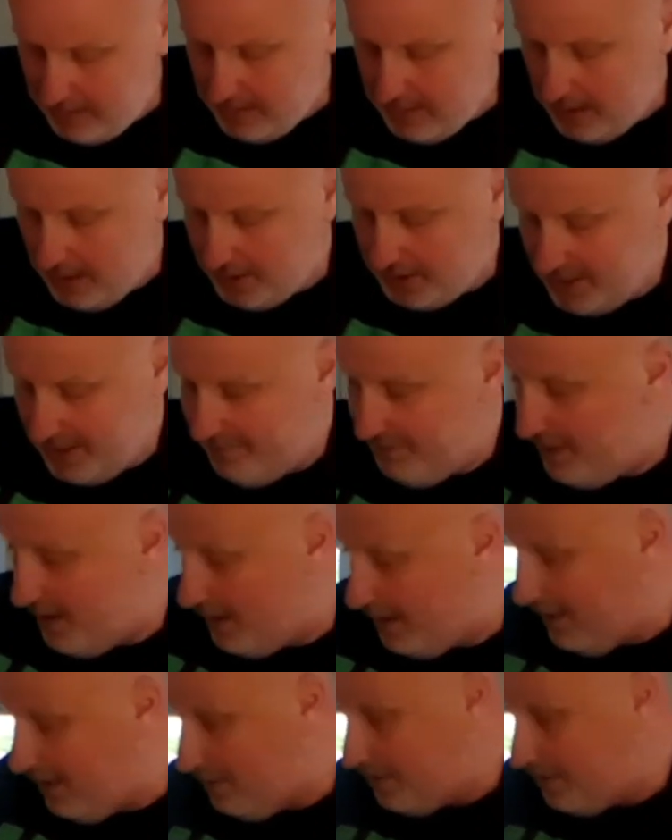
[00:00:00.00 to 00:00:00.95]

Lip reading: I'm just giving it a little